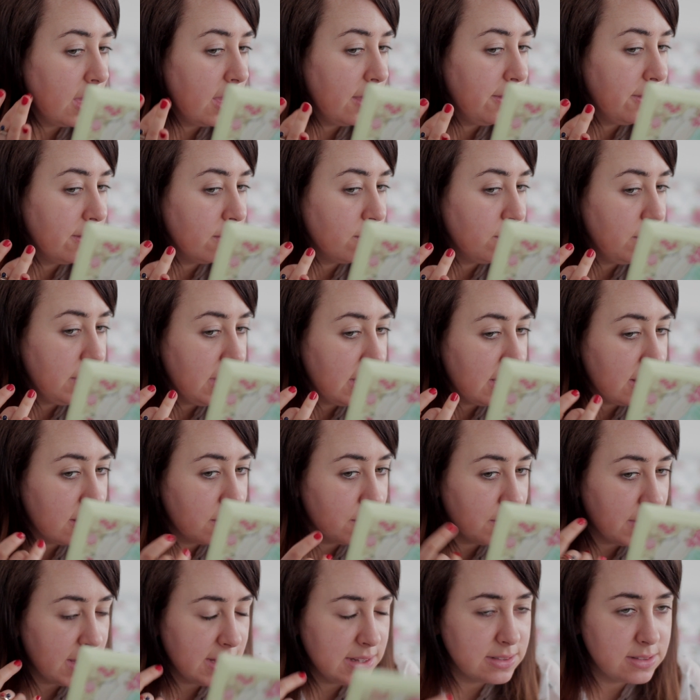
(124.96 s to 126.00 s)
I think
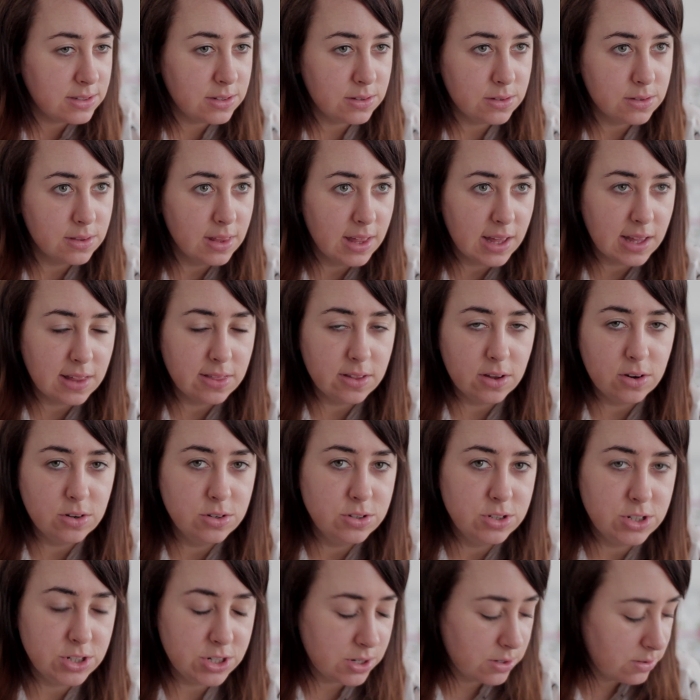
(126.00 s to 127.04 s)
medium might suit like the
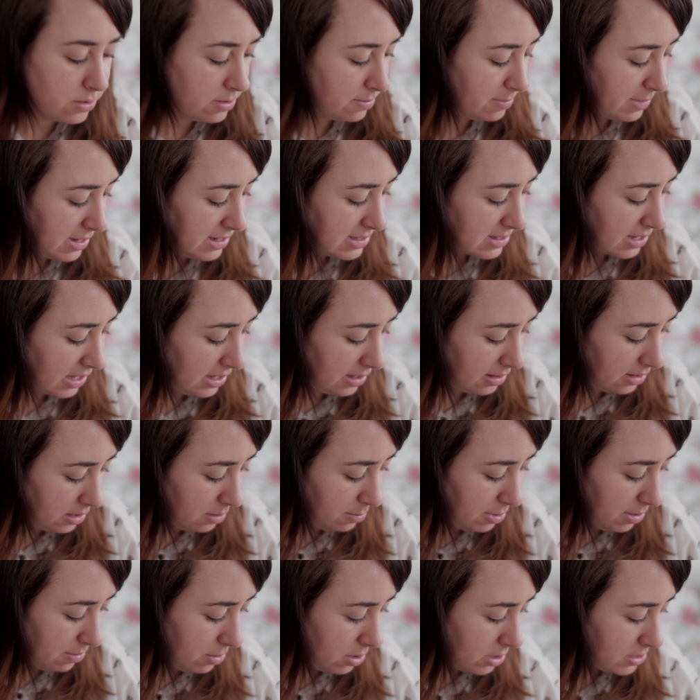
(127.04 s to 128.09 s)
undertone of my skin a little
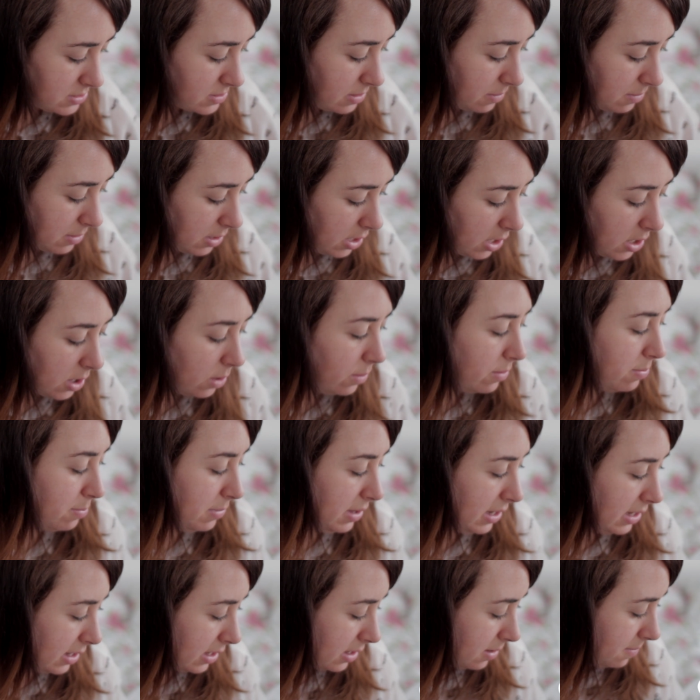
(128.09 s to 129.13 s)
bit more, so I'm going to go with
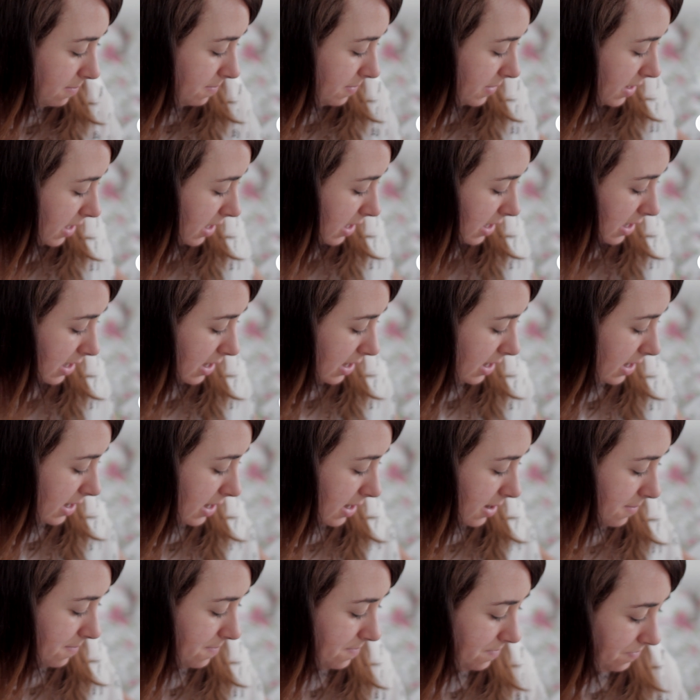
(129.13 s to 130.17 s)
medium.
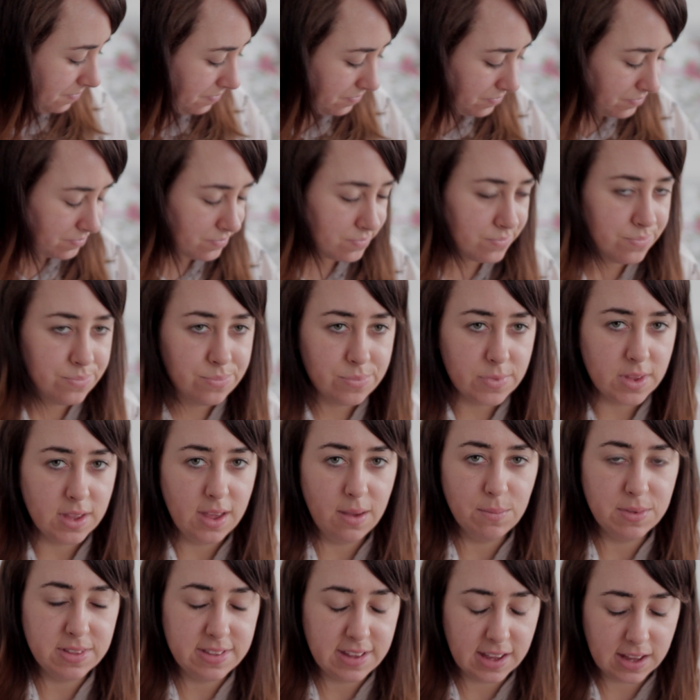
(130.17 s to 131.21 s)
And
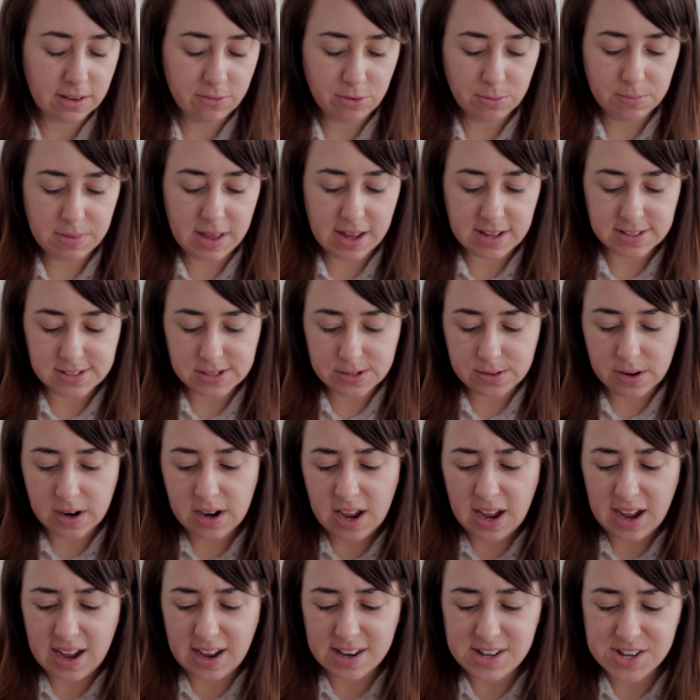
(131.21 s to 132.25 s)
we'll take it from there. So
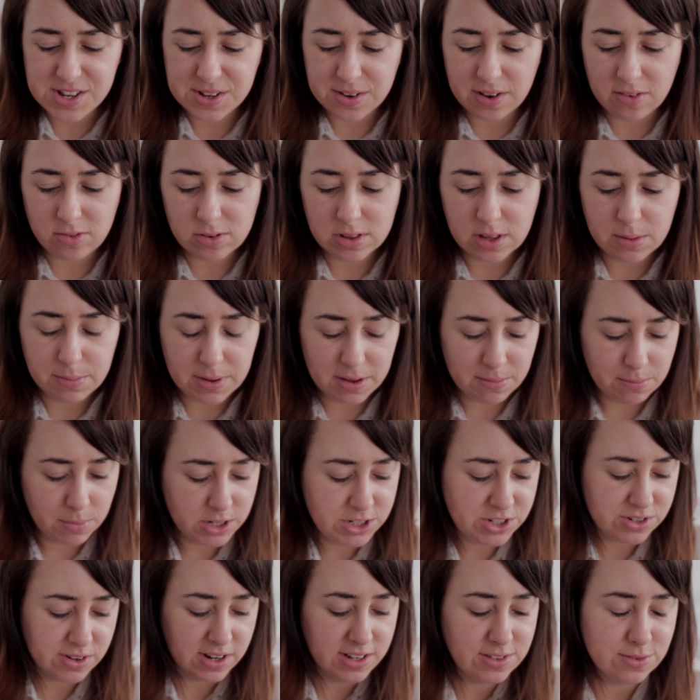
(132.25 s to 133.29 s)
I do have a little bit of
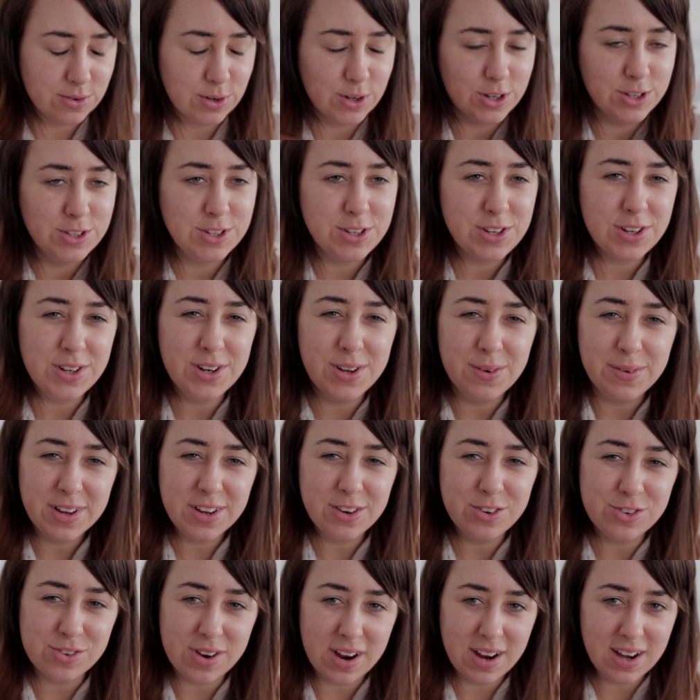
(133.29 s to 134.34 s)
moisturiser on, because you know when
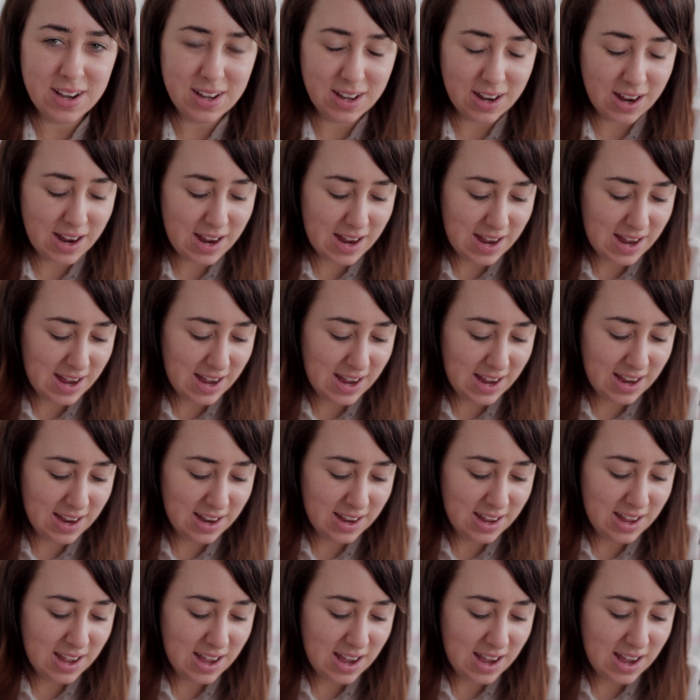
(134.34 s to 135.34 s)
you're drying your hair